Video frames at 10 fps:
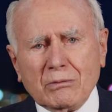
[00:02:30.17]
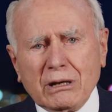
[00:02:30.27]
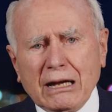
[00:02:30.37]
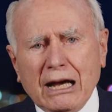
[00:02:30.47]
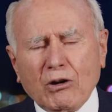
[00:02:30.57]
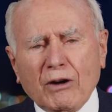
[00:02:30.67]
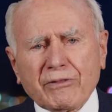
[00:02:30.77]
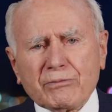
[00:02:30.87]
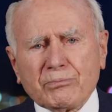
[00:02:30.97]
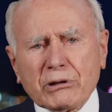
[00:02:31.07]
I mean, how
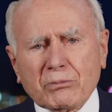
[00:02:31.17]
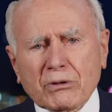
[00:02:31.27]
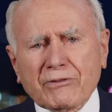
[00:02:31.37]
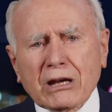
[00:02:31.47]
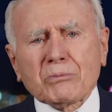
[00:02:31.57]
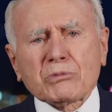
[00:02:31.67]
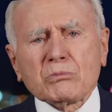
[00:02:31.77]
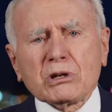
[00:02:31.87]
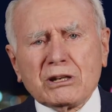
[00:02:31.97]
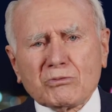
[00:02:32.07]
often people have come
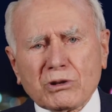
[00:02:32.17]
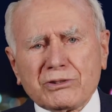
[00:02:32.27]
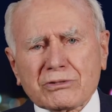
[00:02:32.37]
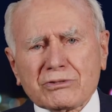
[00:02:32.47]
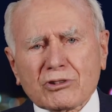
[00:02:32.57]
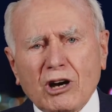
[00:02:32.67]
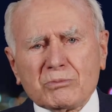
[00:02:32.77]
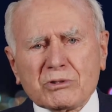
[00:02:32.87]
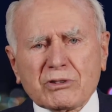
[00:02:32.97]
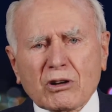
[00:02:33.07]
to me in recent
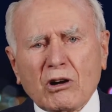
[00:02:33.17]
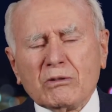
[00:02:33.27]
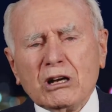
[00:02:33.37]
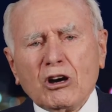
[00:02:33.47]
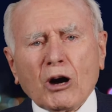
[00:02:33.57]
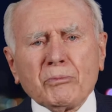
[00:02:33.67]
times and said, oh,